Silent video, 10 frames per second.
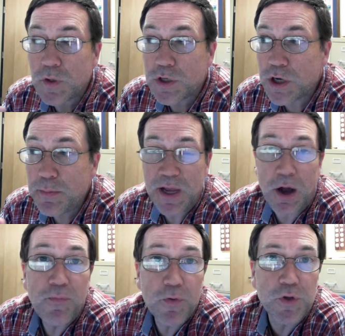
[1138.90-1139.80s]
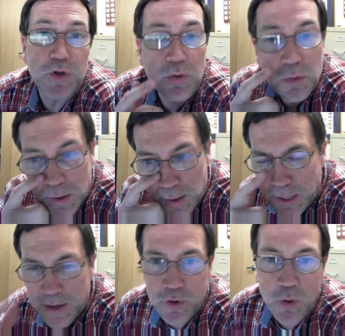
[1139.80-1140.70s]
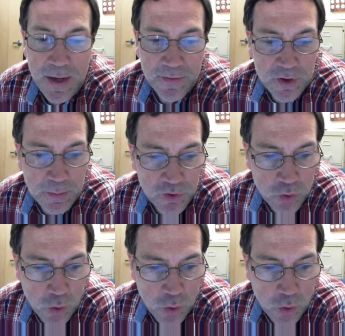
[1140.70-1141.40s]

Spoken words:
it's going to be helpful to you if you have some